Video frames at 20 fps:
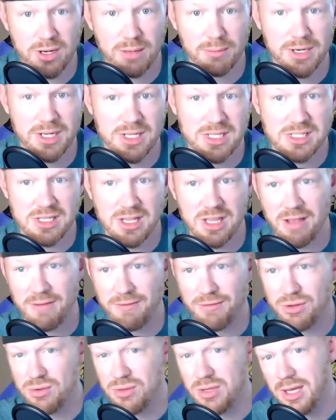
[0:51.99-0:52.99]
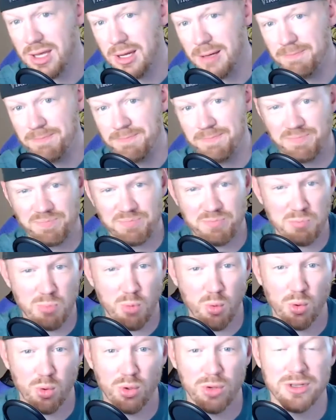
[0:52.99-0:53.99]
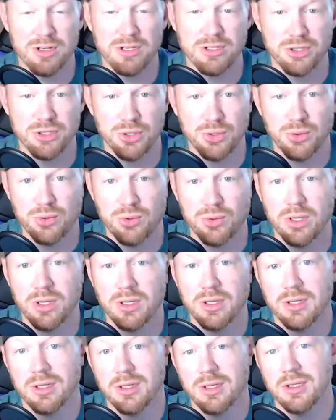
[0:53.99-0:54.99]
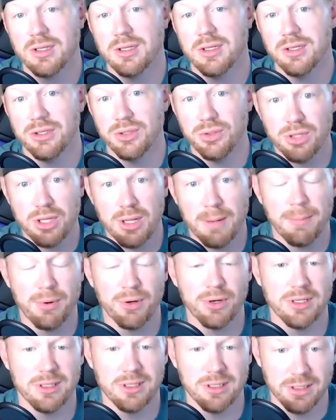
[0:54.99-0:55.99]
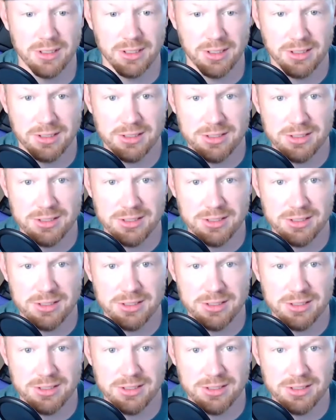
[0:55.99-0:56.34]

I'm gonna say if you get more than two, you did pretty good.